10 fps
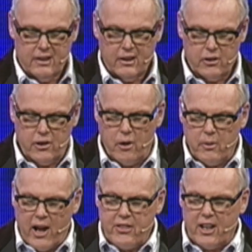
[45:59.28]
You know, when
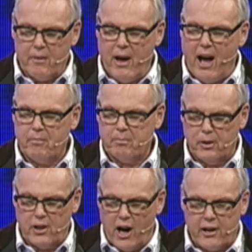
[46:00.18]
I think about
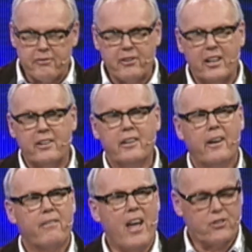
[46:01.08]
pornography and
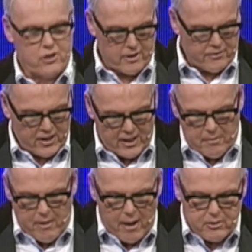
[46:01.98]
that sort of thing, the
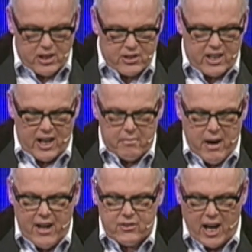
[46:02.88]
Bible says, can a
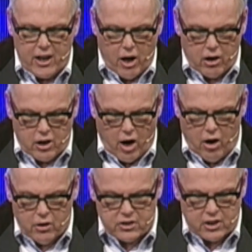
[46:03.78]
man take hot coals in